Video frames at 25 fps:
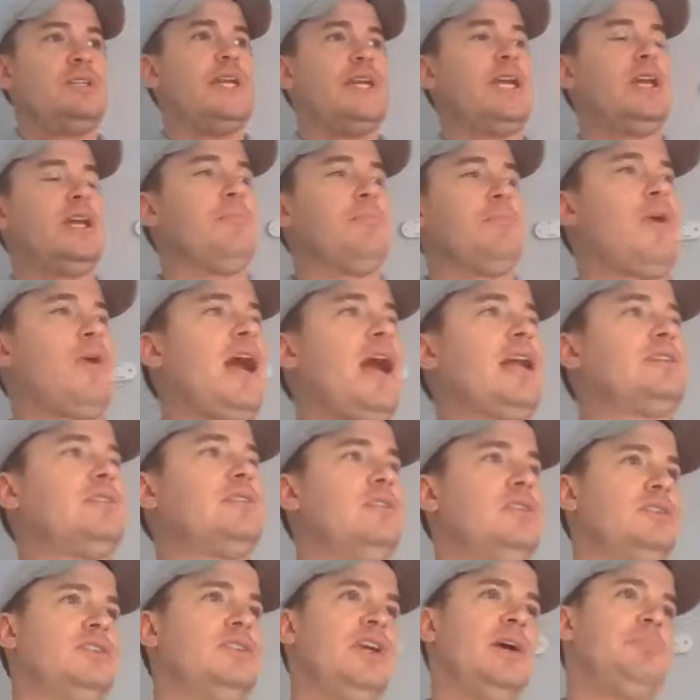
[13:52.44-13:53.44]
take a
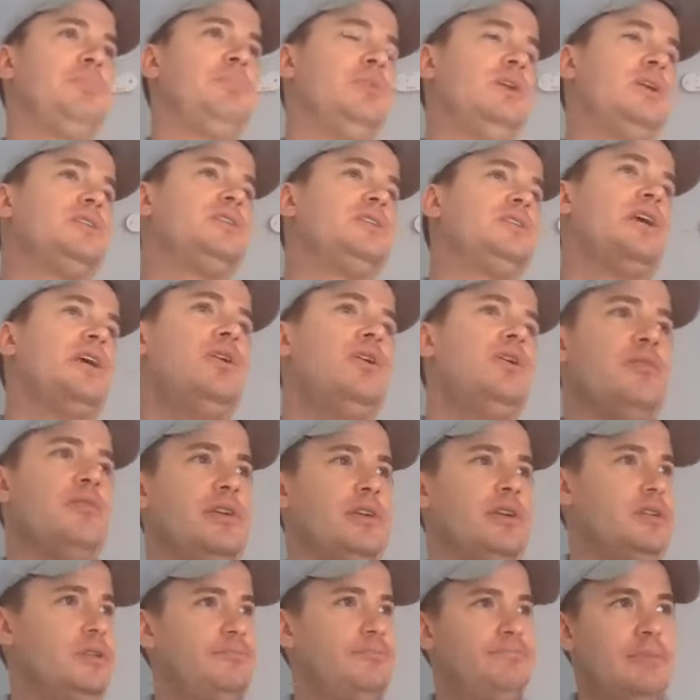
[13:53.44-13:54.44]
practical example. Let's say you
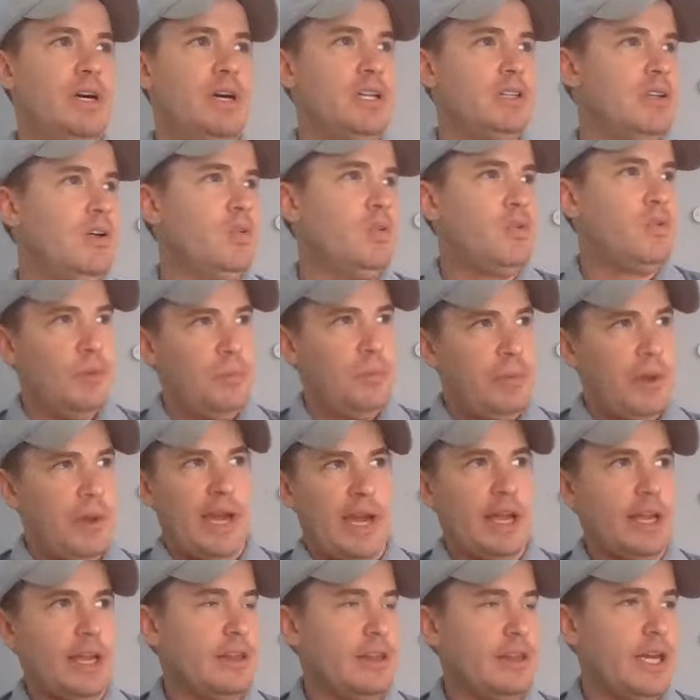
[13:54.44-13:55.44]
have a local
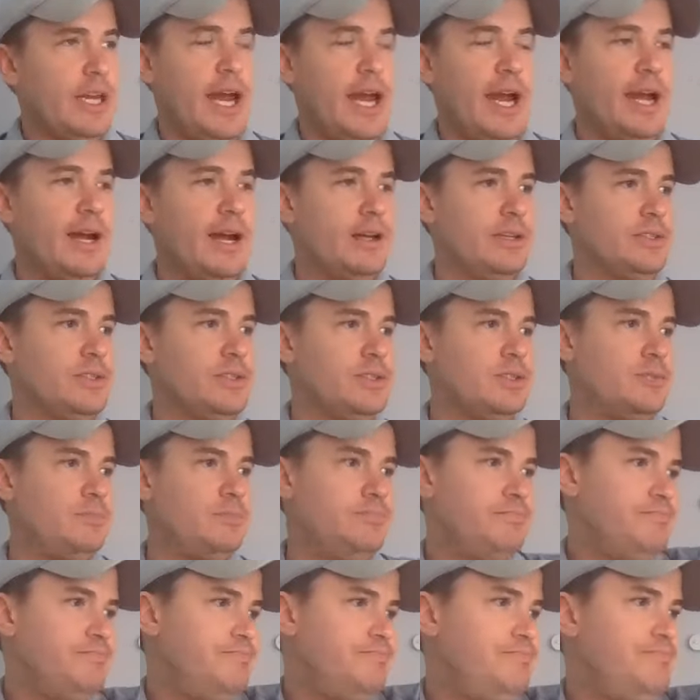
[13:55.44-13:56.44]
bank that has
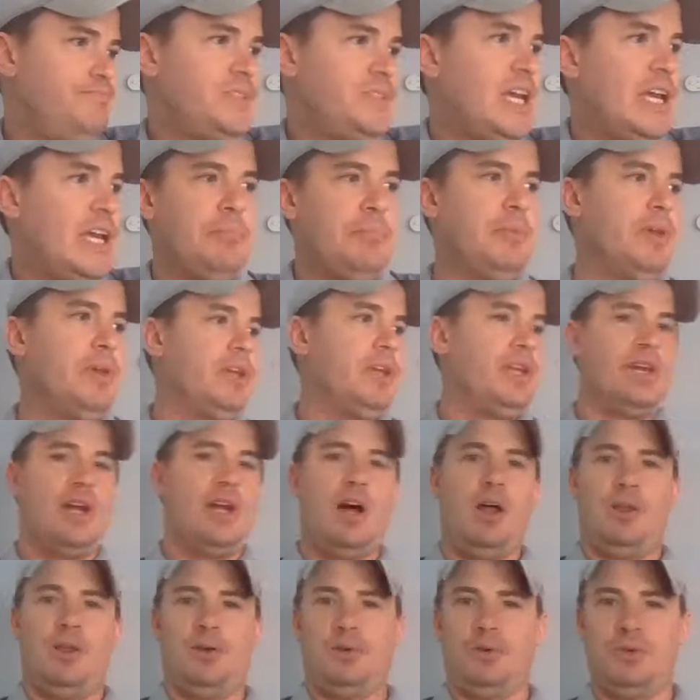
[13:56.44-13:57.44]
$10 million
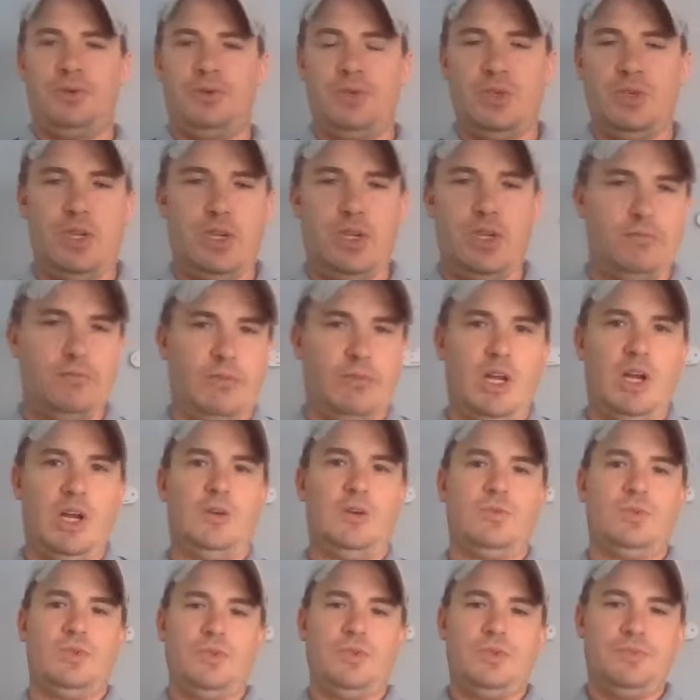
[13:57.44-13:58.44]
in
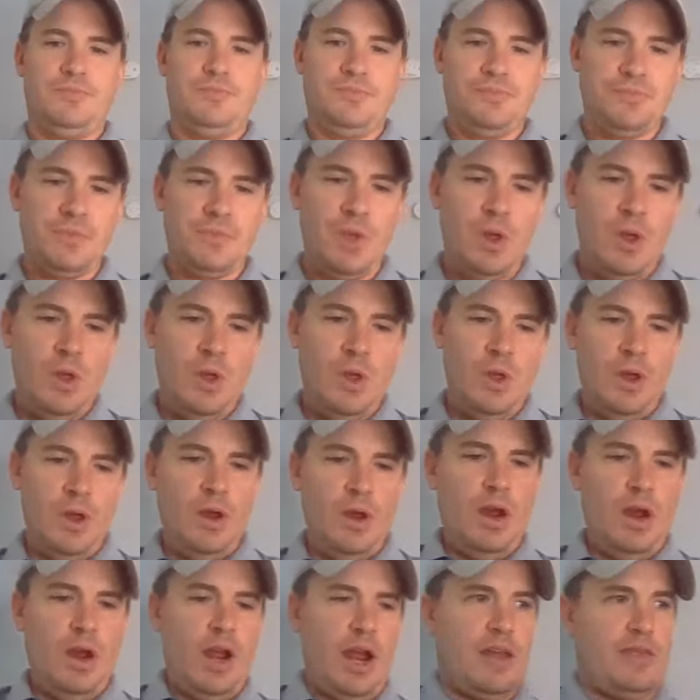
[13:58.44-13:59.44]
loans.
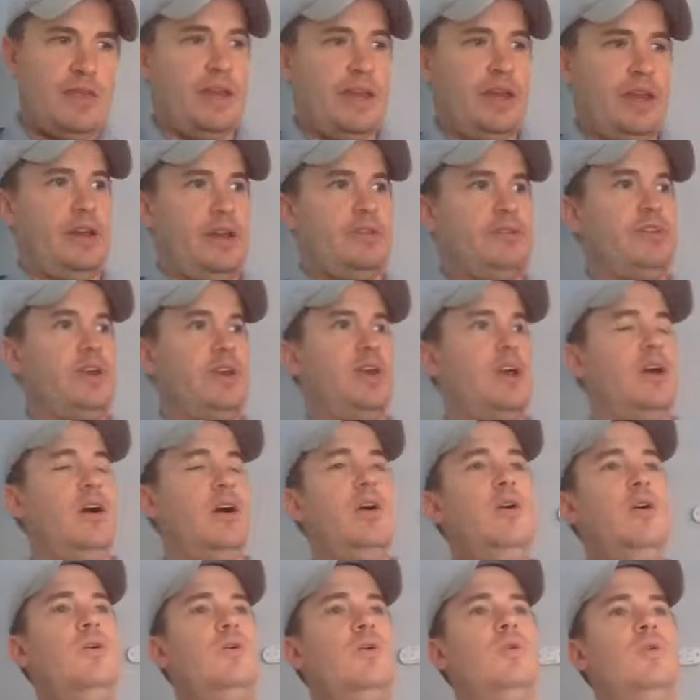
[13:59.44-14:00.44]
And they say,
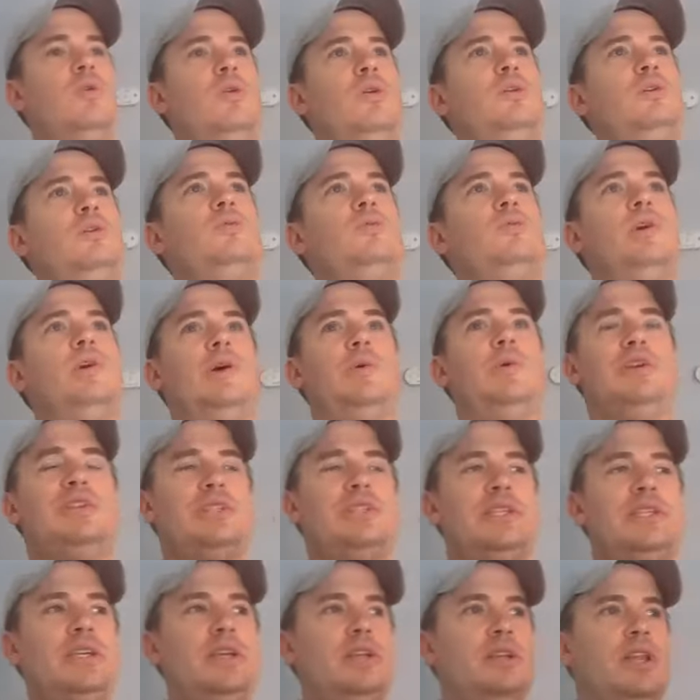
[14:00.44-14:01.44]
oh, well, we
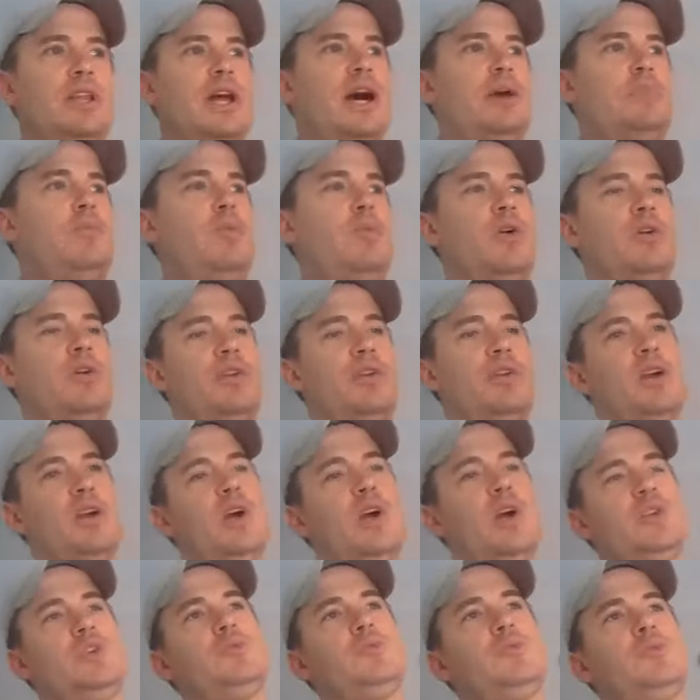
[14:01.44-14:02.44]
see a lot more of our
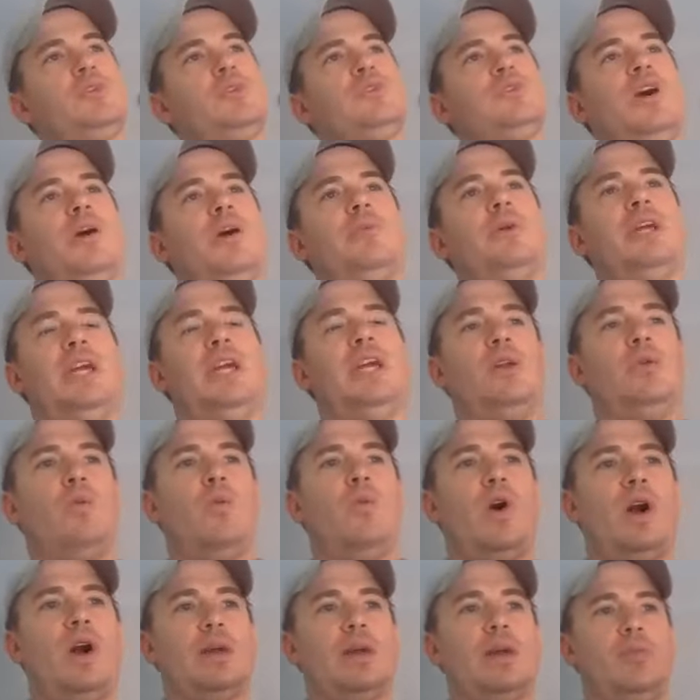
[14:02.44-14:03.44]
customers coming in
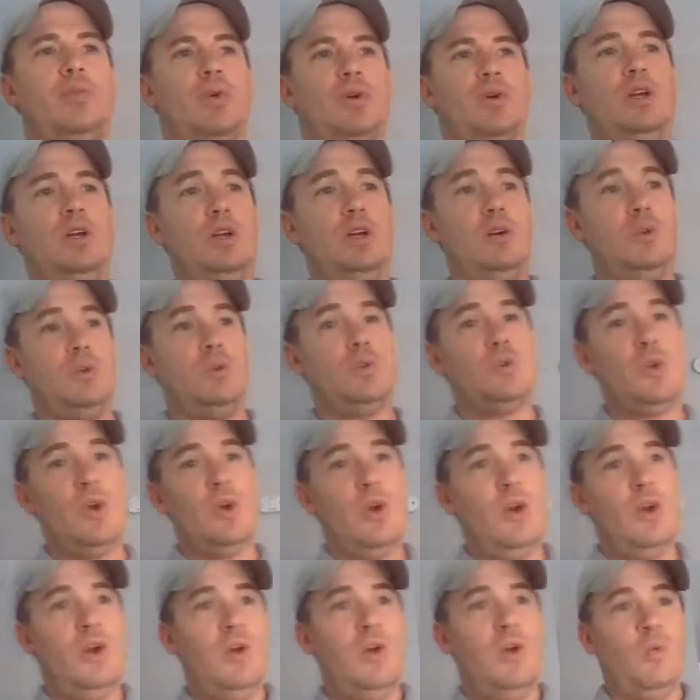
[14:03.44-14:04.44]
wanting more loans.
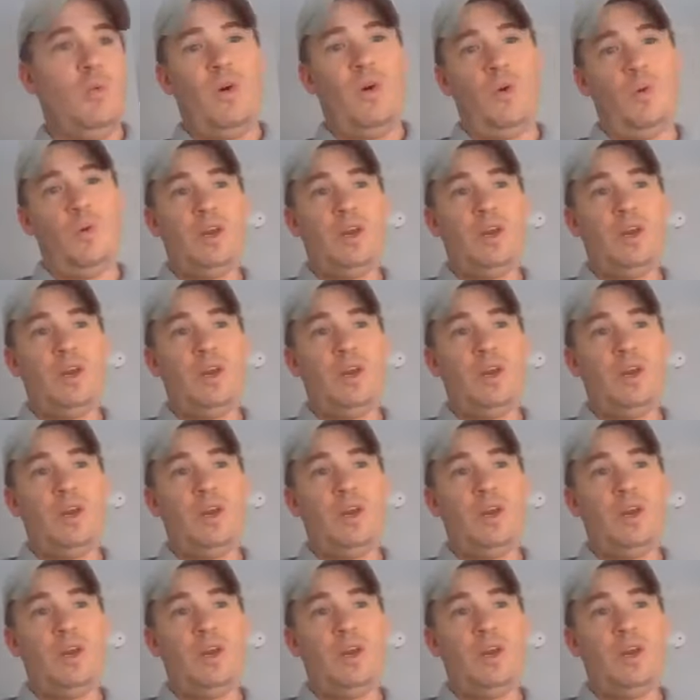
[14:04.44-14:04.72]
Well,